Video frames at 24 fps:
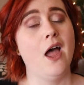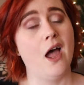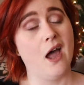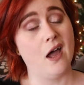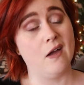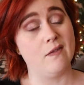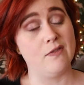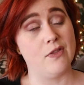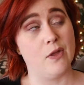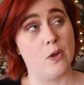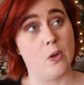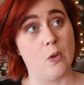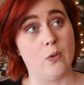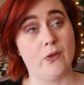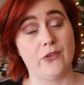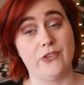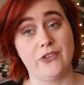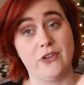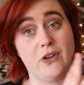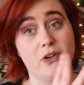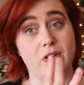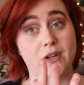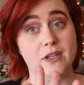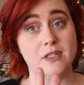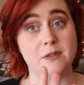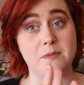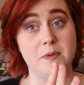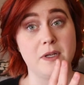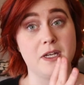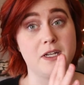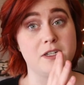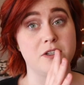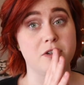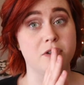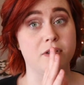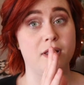of the whole series
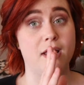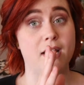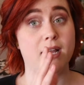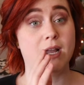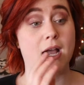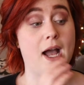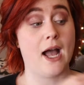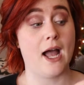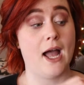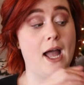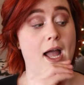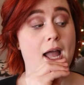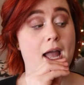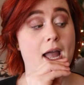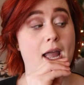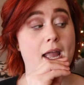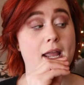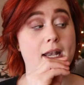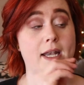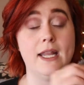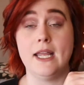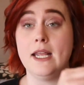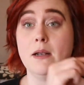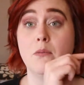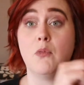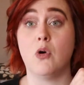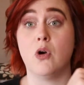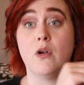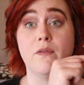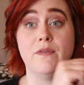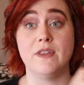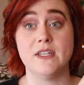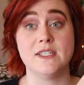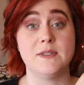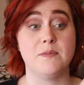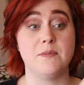because you're like, I need more
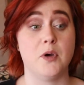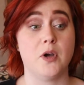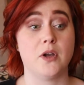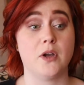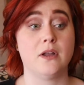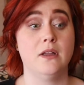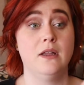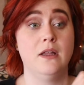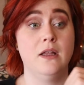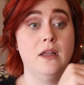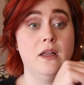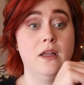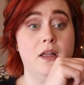of this book.